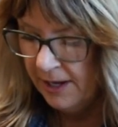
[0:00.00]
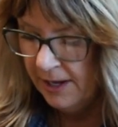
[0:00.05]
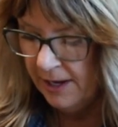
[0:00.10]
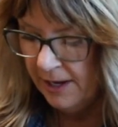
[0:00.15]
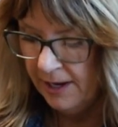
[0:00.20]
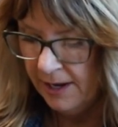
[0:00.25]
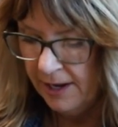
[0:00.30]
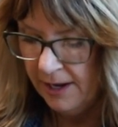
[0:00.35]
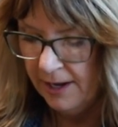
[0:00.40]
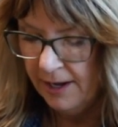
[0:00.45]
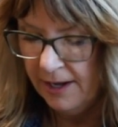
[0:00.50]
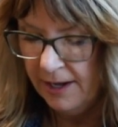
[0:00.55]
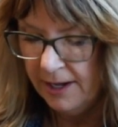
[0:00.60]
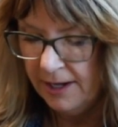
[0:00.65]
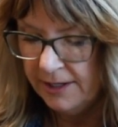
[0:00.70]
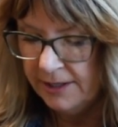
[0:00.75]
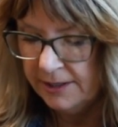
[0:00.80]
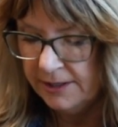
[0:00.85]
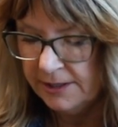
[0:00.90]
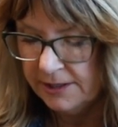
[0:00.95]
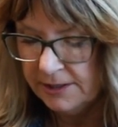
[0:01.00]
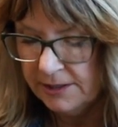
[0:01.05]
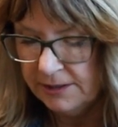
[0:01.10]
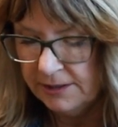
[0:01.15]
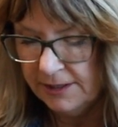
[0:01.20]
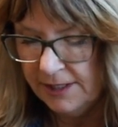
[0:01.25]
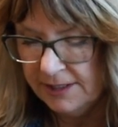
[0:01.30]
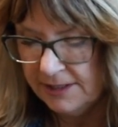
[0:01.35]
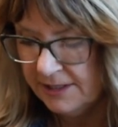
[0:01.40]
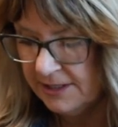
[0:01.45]
And and
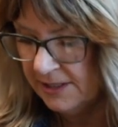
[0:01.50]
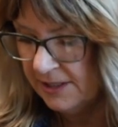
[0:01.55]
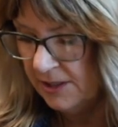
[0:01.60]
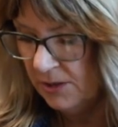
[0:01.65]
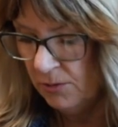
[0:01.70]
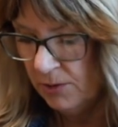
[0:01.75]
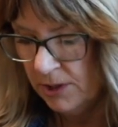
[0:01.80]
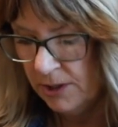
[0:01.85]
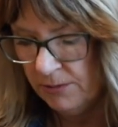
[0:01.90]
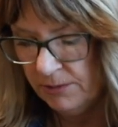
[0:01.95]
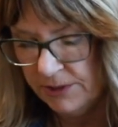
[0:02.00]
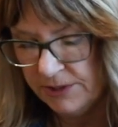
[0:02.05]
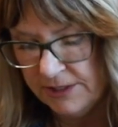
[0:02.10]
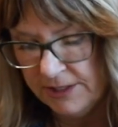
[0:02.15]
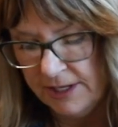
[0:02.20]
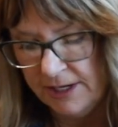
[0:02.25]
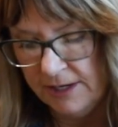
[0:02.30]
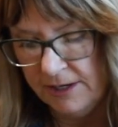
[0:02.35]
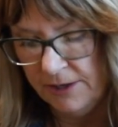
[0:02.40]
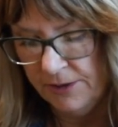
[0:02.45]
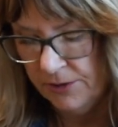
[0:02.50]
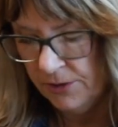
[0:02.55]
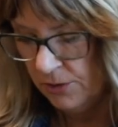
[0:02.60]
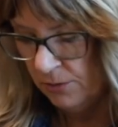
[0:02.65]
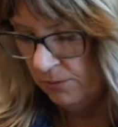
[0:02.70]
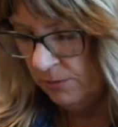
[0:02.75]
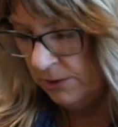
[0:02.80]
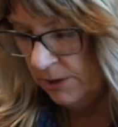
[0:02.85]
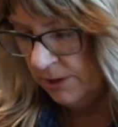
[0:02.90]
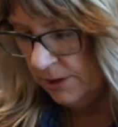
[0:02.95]
let's see, where was that
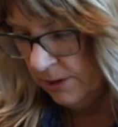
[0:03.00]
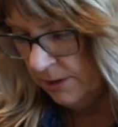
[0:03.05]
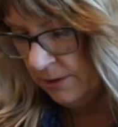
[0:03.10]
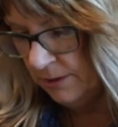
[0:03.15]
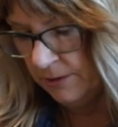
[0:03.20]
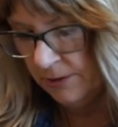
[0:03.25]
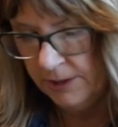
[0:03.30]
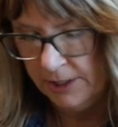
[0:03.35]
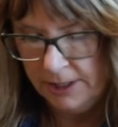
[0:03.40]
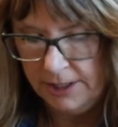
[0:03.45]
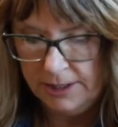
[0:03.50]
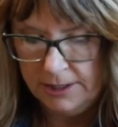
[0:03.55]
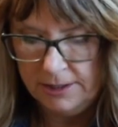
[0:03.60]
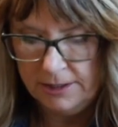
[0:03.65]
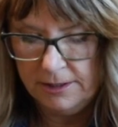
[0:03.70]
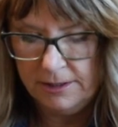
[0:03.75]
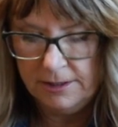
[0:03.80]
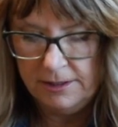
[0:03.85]
other one? Okay.